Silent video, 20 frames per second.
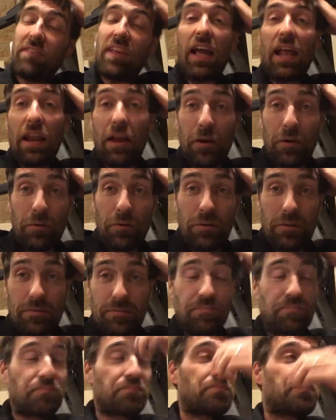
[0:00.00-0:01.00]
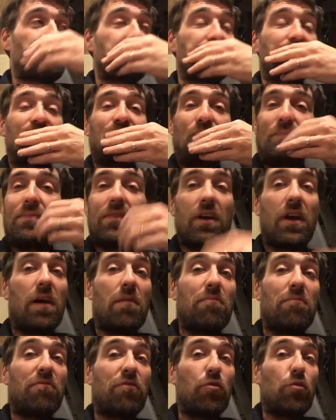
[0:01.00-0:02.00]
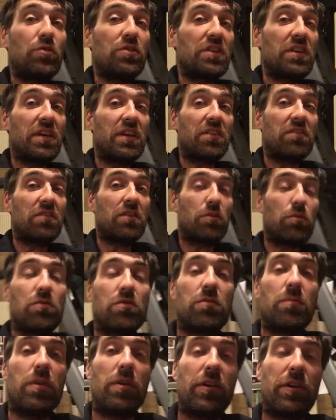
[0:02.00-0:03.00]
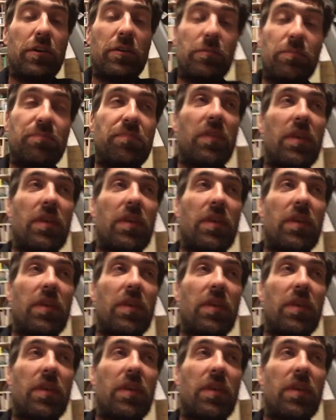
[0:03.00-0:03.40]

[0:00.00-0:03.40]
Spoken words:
Hello, I'm 40 years old tomorrow.